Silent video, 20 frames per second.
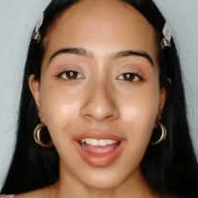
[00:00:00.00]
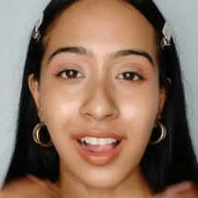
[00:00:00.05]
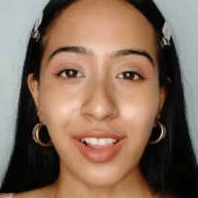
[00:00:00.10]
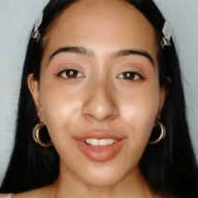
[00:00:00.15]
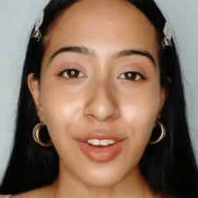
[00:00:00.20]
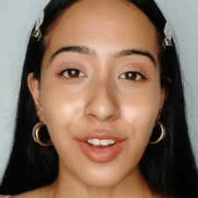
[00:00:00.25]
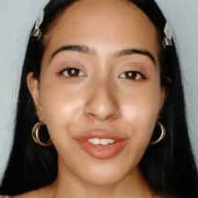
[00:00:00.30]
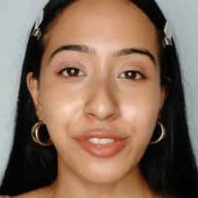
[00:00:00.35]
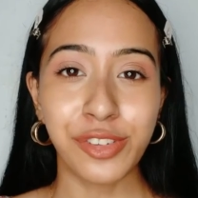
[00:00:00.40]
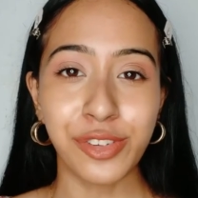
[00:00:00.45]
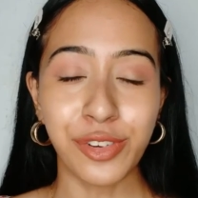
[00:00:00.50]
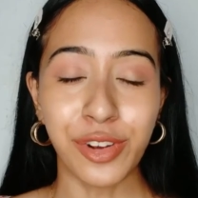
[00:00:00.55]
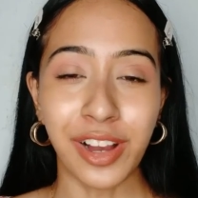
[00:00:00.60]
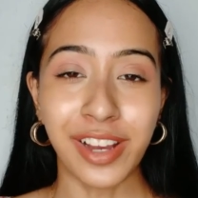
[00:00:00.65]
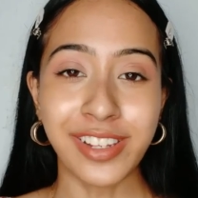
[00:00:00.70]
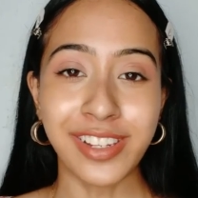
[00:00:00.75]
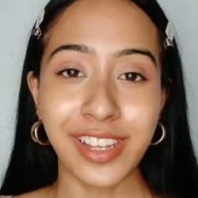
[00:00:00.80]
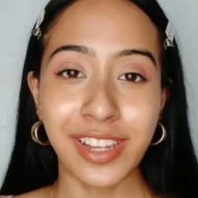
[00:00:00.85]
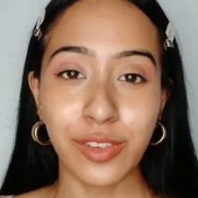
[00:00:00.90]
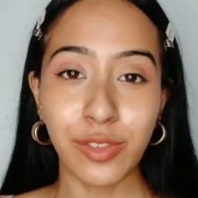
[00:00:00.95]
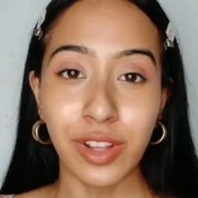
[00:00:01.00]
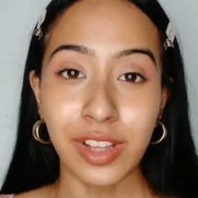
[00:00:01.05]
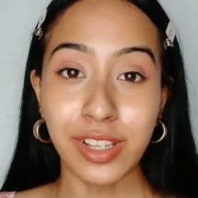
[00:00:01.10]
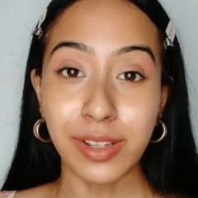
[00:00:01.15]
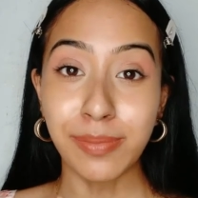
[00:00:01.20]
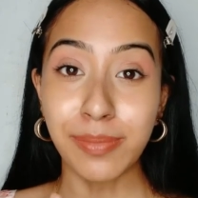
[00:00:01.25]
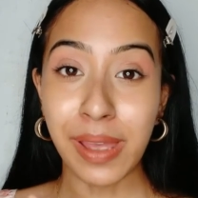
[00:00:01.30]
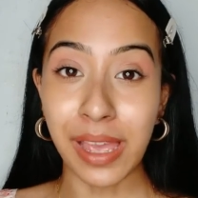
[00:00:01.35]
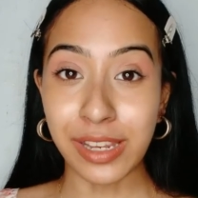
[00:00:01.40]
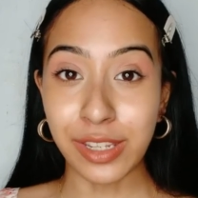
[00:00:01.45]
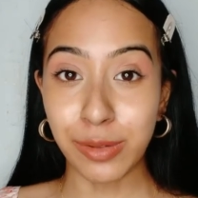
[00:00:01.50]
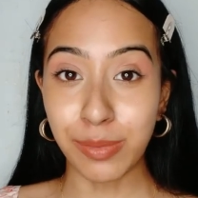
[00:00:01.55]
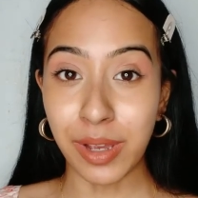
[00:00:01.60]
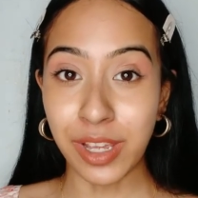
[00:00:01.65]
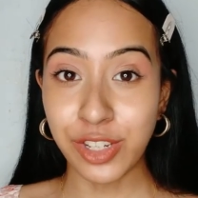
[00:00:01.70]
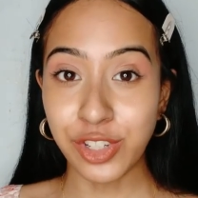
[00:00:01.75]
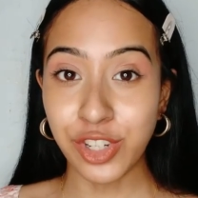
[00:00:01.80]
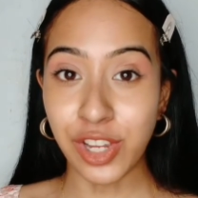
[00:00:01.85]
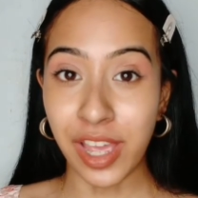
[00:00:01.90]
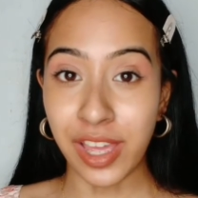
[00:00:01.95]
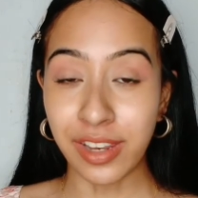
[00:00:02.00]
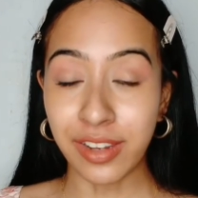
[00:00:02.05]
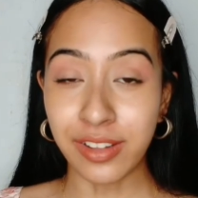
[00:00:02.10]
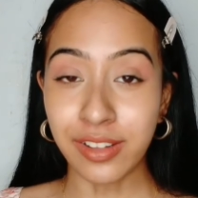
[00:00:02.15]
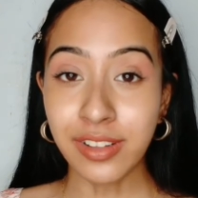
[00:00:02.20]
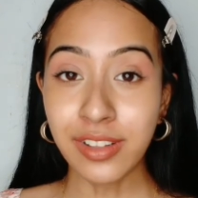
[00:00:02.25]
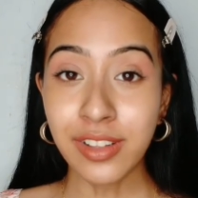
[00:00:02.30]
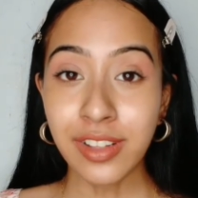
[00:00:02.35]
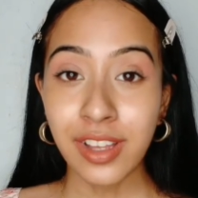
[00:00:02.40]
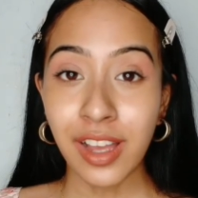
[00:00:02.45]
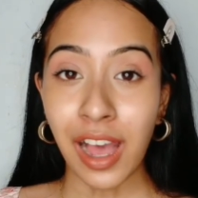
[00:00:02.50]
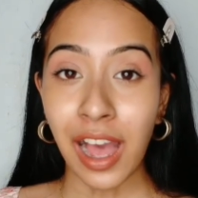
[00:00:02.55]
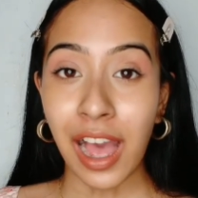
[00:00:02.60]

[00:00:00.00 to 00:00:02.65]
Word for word: Hello everyone and welcome back to my channel.